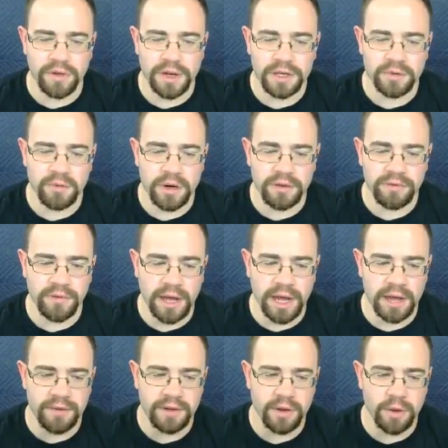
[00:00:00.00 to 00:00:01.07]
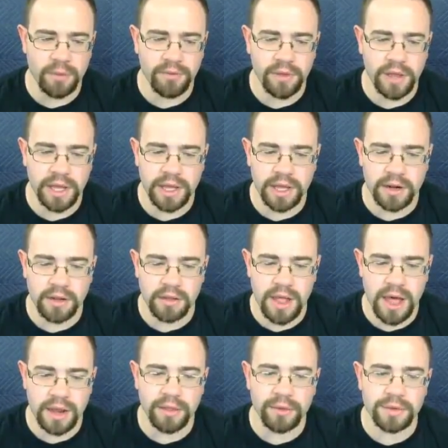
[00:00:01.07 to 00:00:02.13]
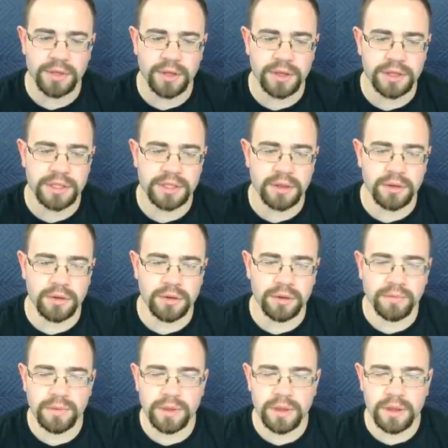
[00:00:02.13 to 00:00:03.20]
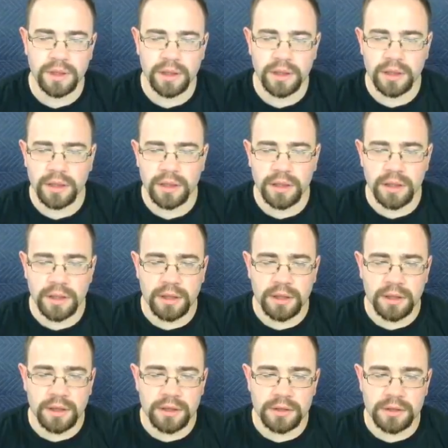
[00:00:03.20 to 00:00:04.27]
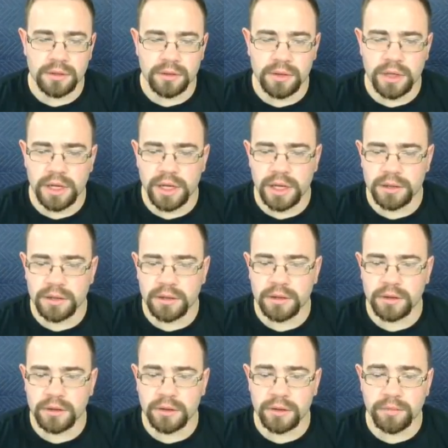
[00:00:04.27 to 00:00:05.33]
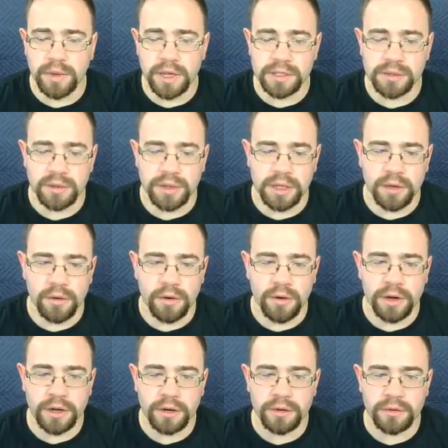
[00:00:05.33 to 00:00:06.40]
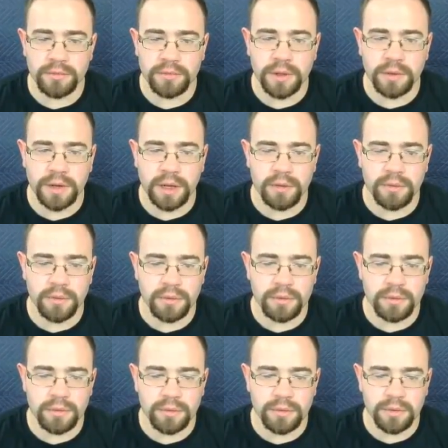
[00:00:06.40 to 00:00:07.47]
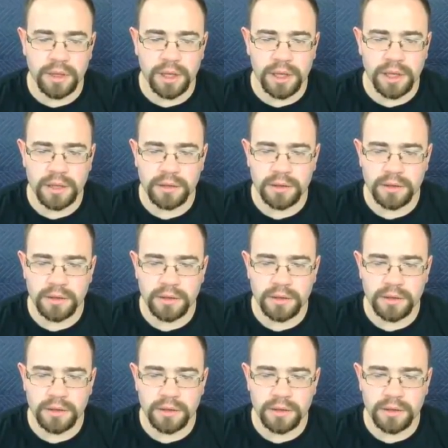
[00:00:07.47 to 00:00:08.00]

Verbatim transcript: I need 25, and hopefully I get a lot of those on this little... This little, uh, little puzzle thing going on here. Oh, there we go. okay.